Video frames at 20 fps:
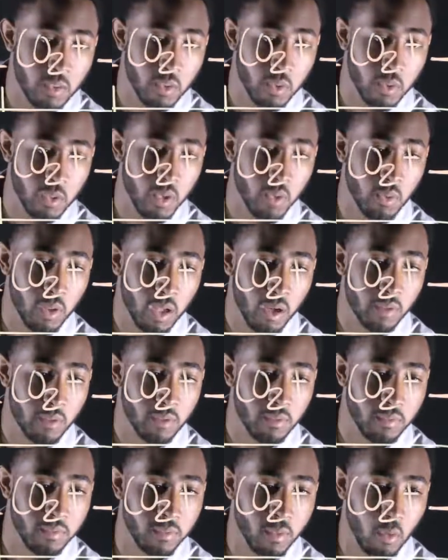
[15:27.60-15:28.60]
to equal out
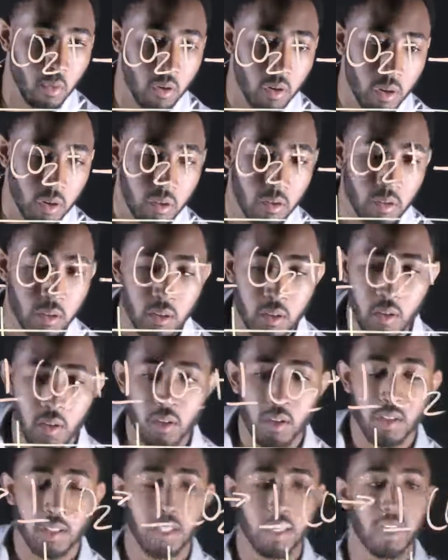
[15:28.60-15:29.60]
to 4.
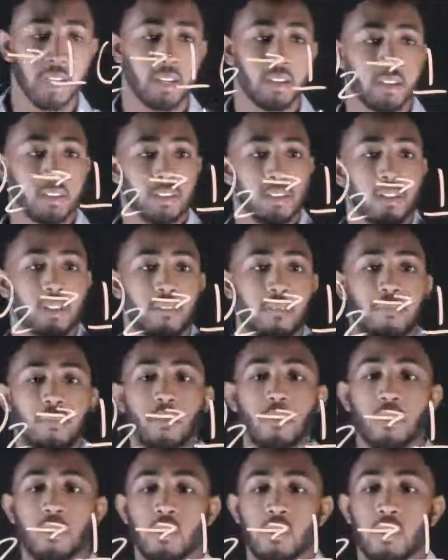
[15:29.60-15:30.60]
To give us
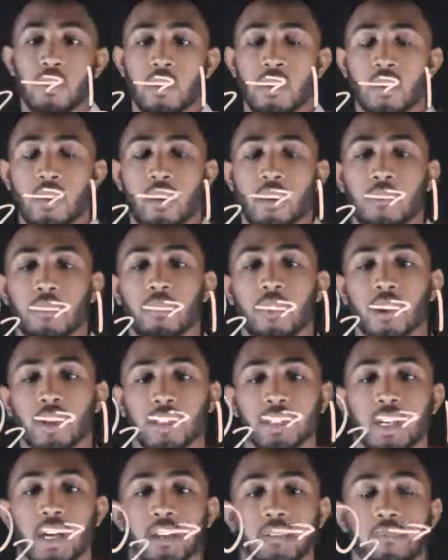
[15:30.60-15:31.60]
4 on our
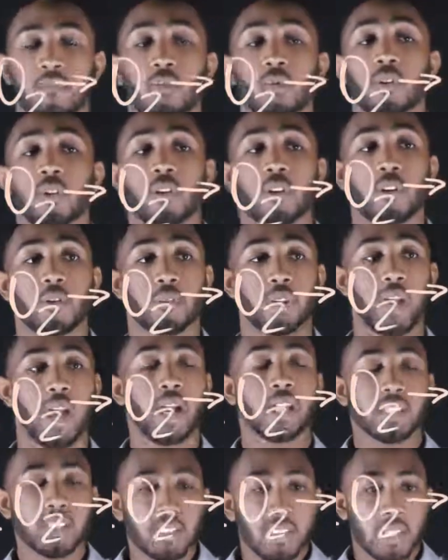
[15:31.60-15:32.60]
product side and 4 on our
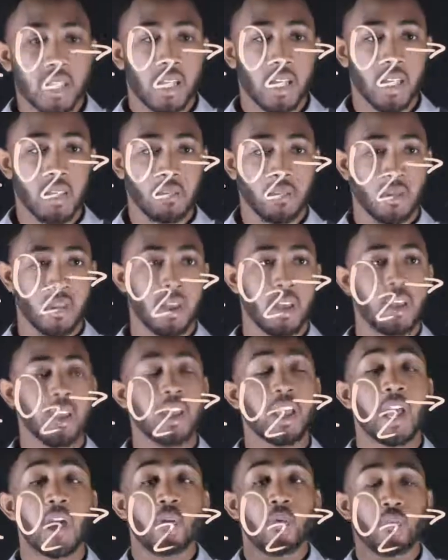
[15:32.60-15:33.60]
reactant side.
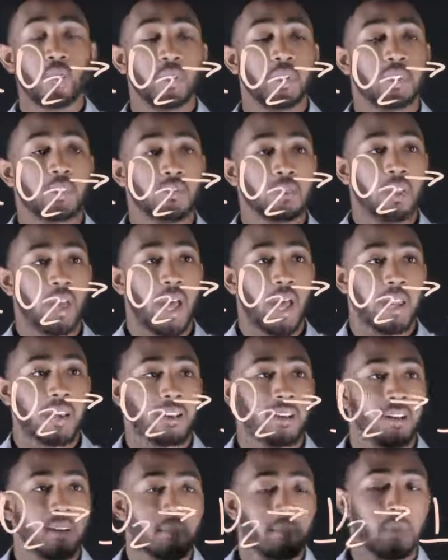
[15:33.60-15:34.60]
And when we do
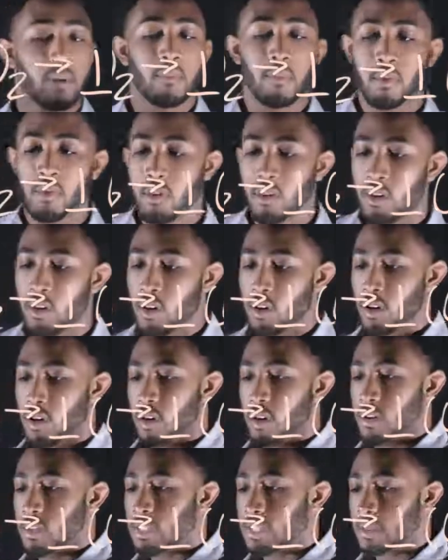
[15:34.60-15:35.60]
that, remember
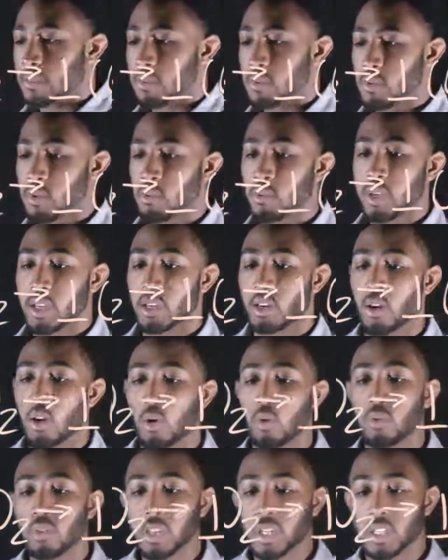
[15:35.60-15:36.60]
our step 3, we can
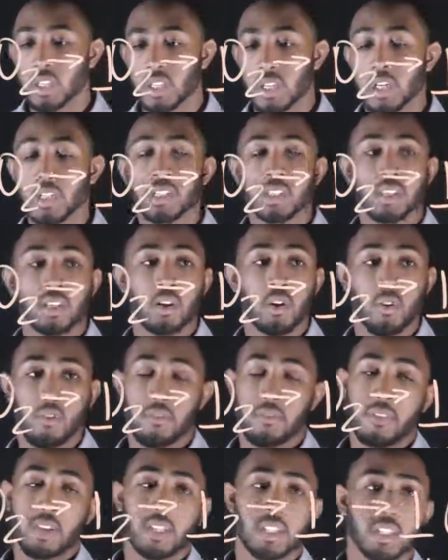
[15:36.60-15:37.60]
only adjust the
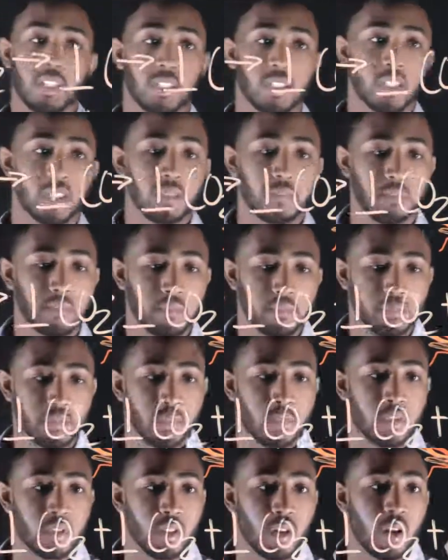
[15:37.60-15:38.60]
coefficients.
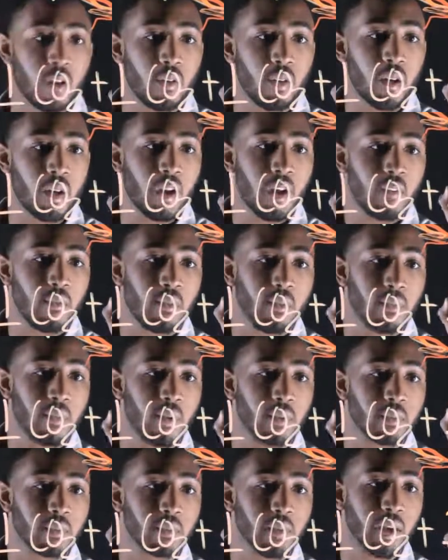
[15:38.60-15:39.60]
So we
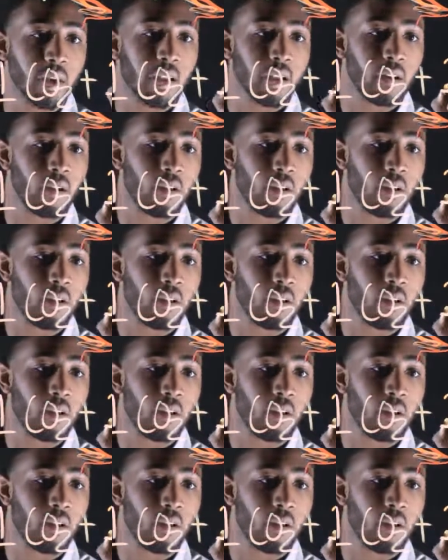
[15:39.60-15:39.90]
multiply